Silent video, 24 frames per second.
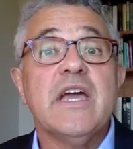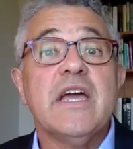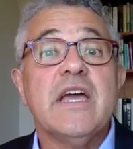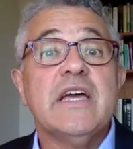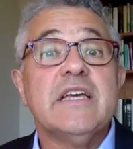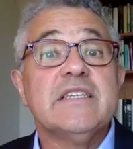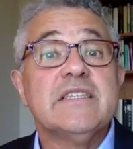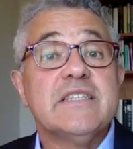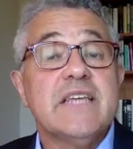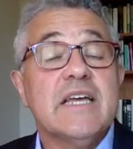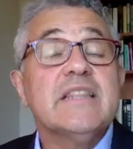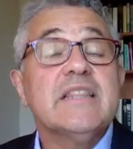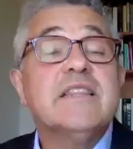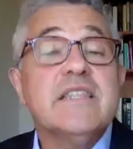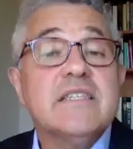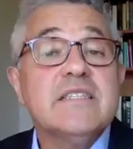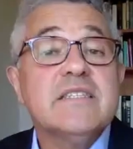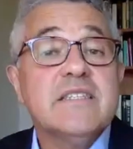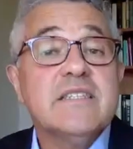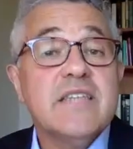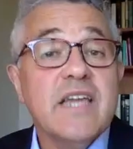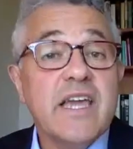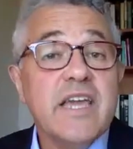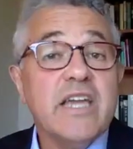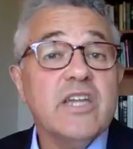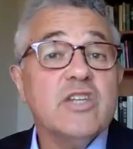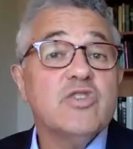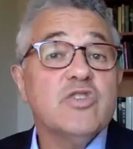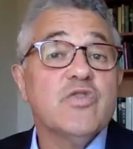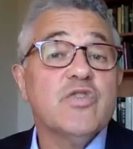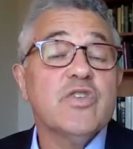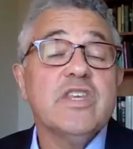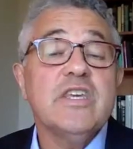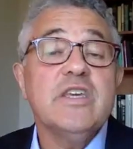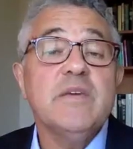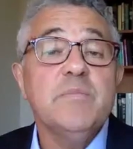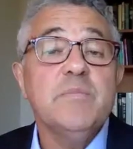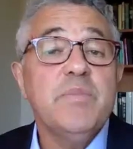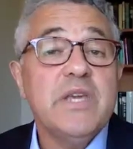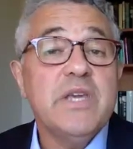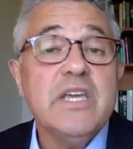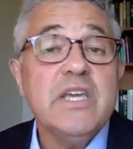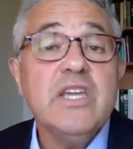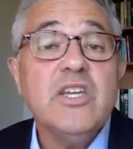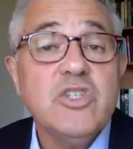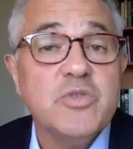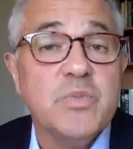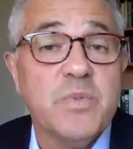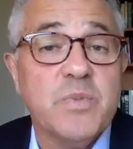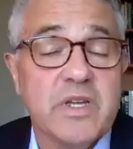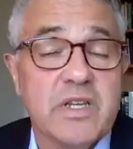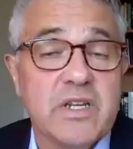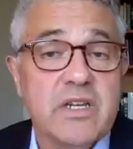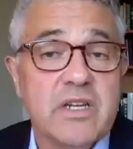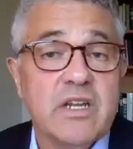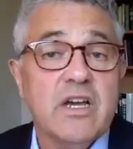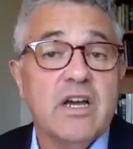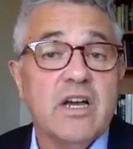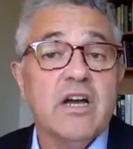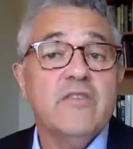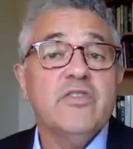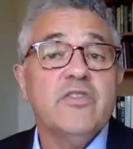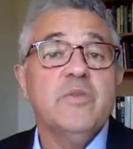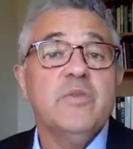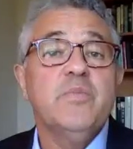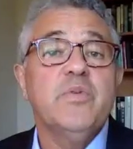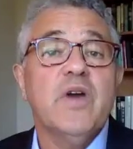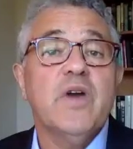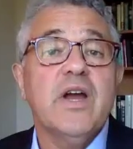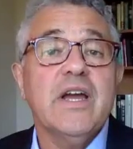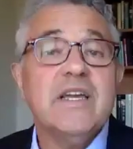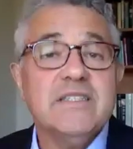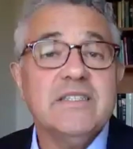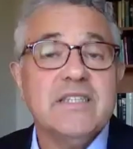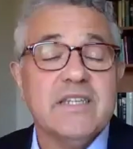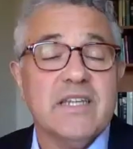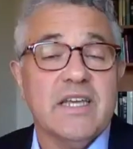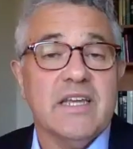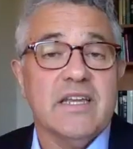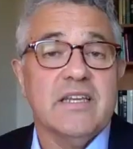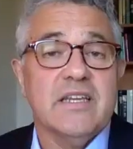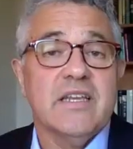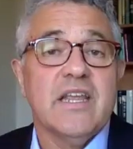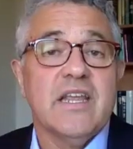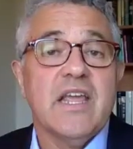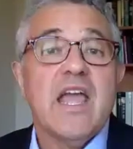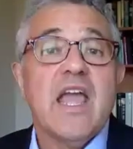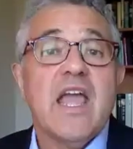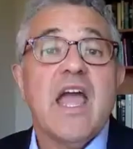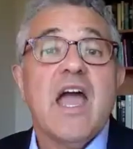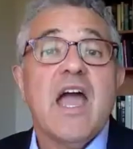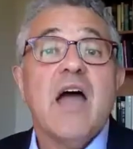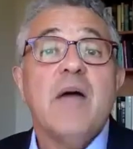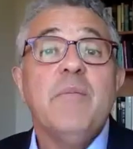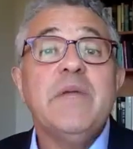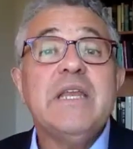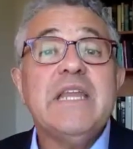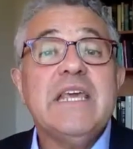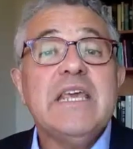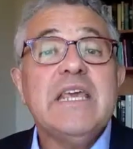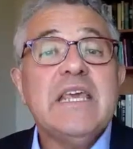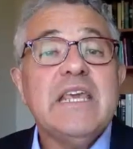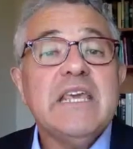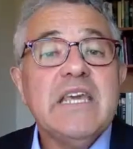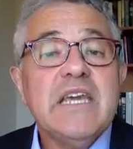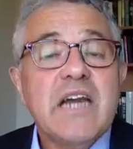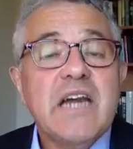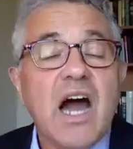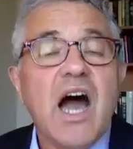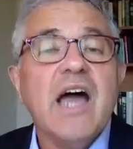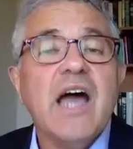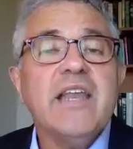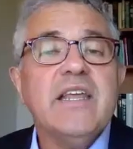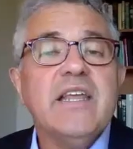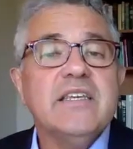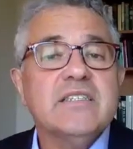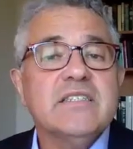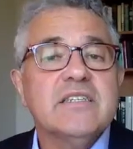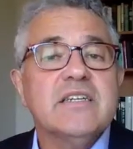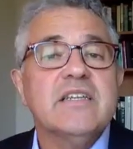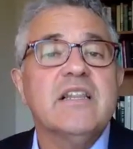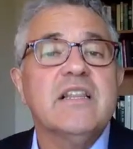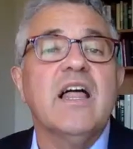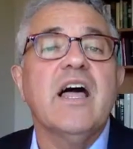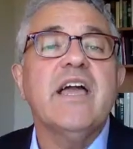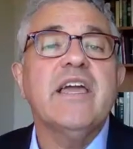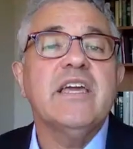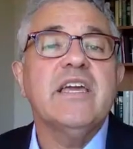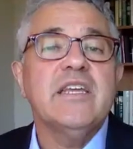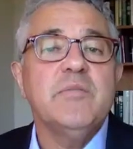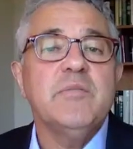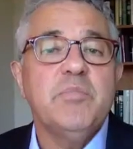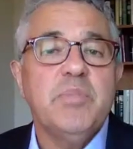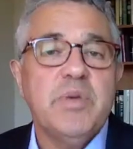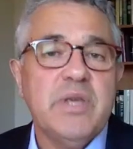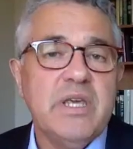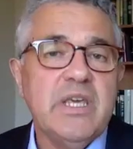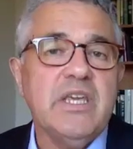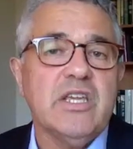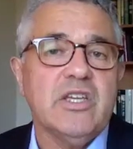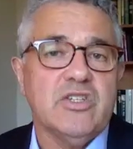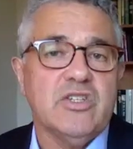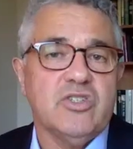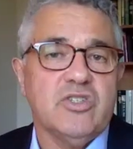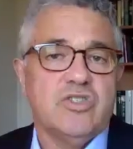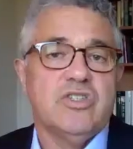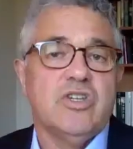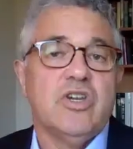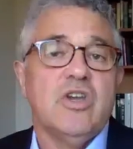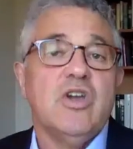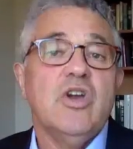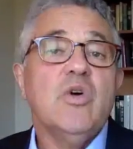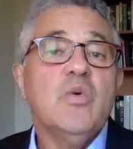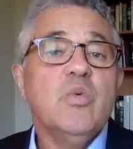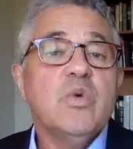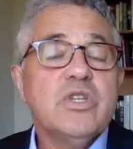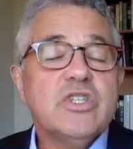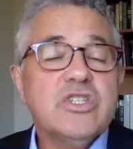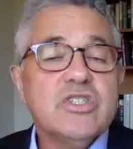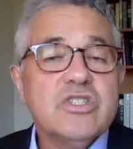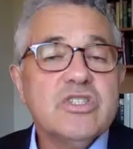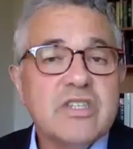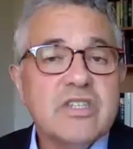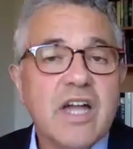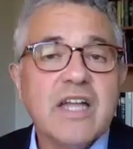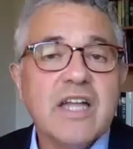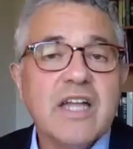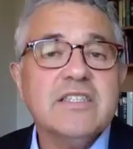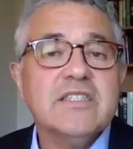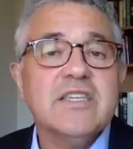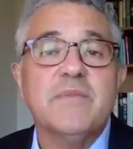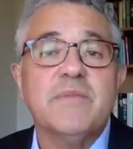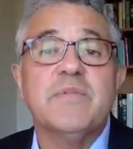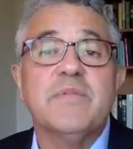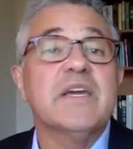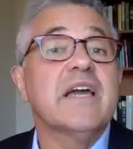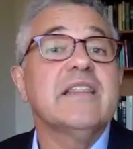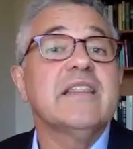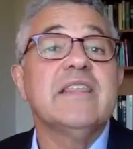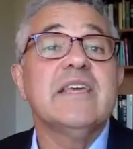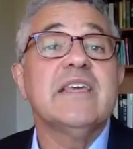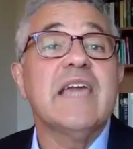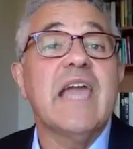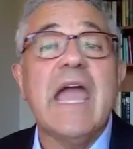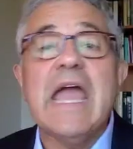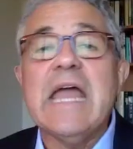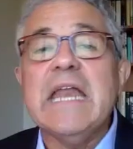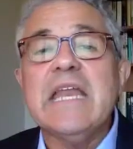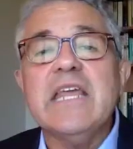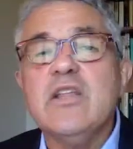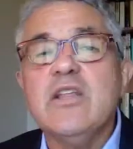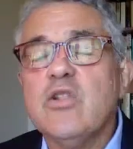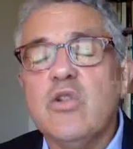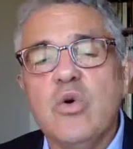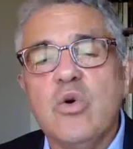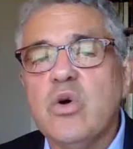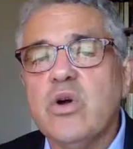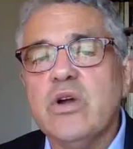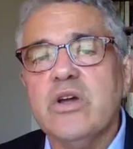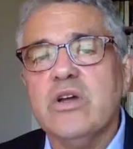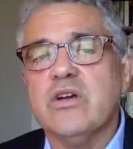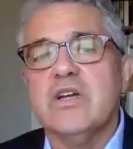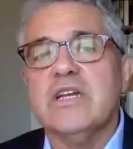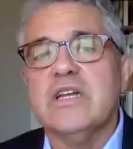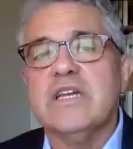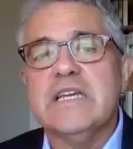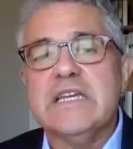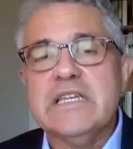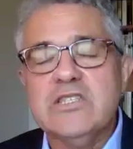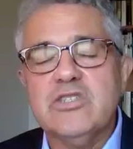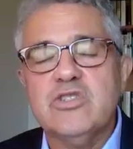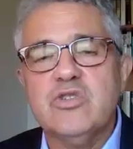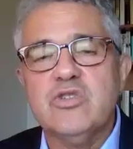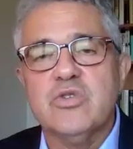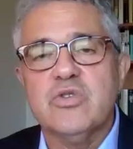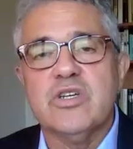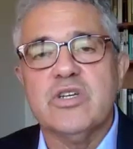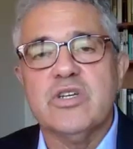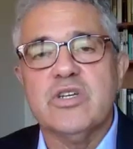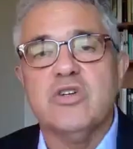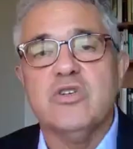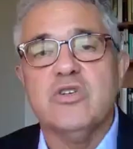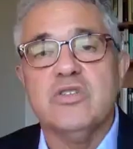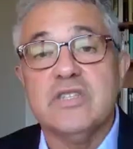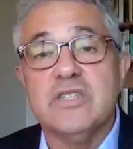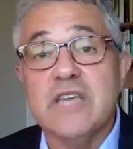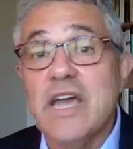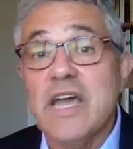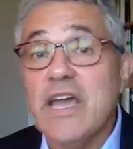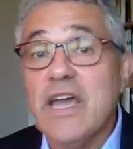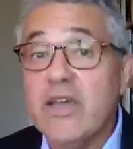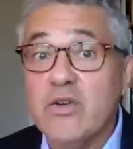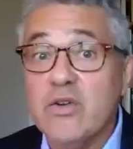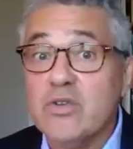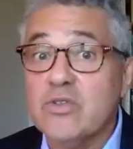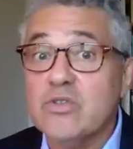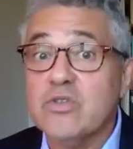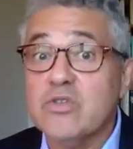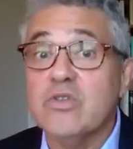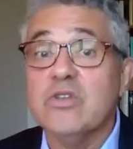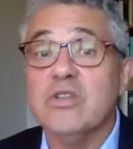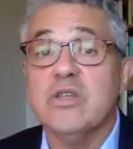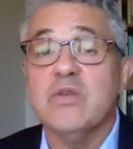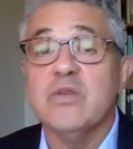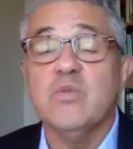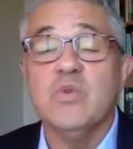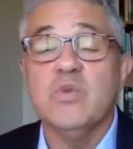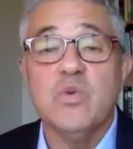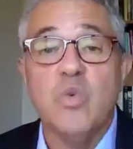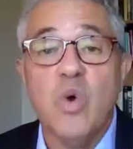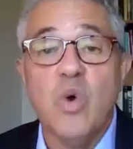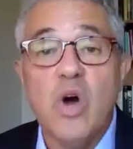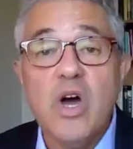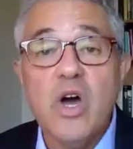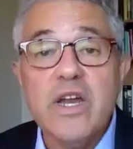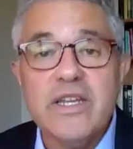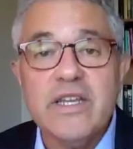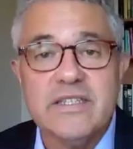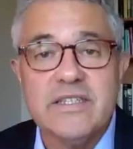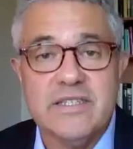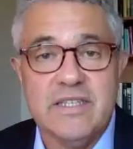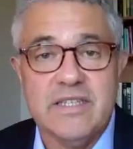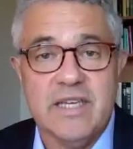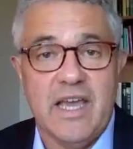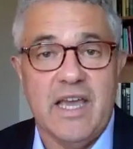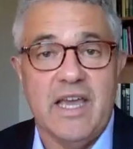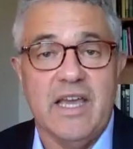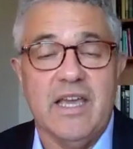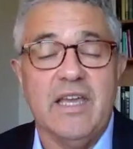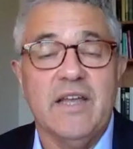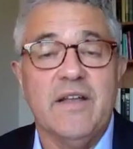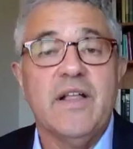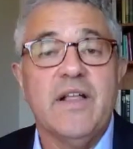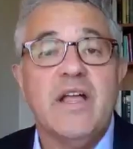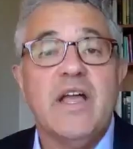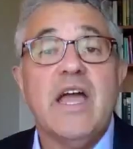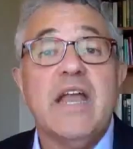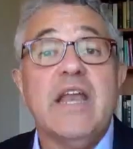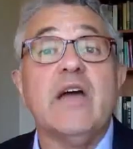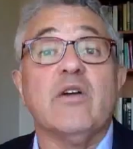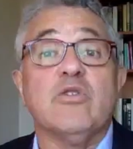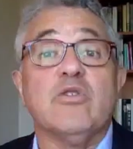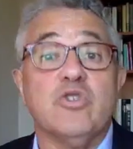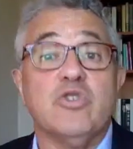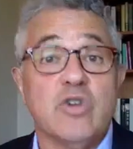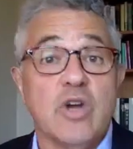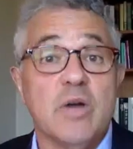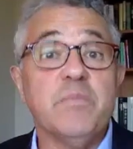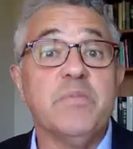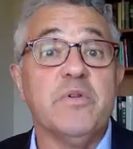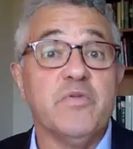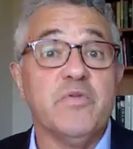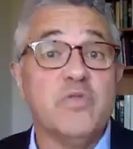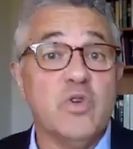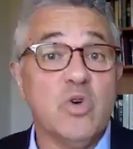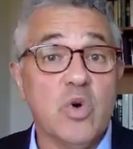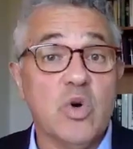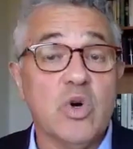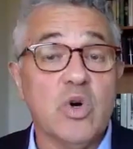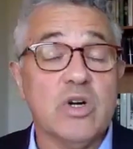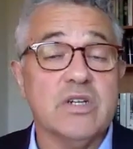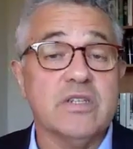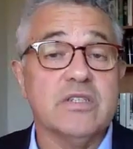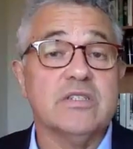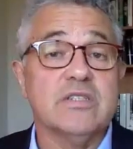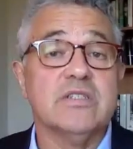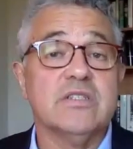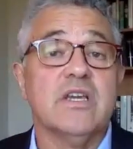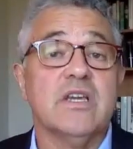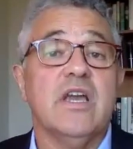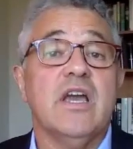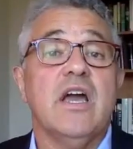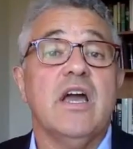set the stage for the impeachment of the president. I mean, he got his client impeached, which is not something I think any lawyer in history could say, or certainly would want to say. Now, Trump, of course,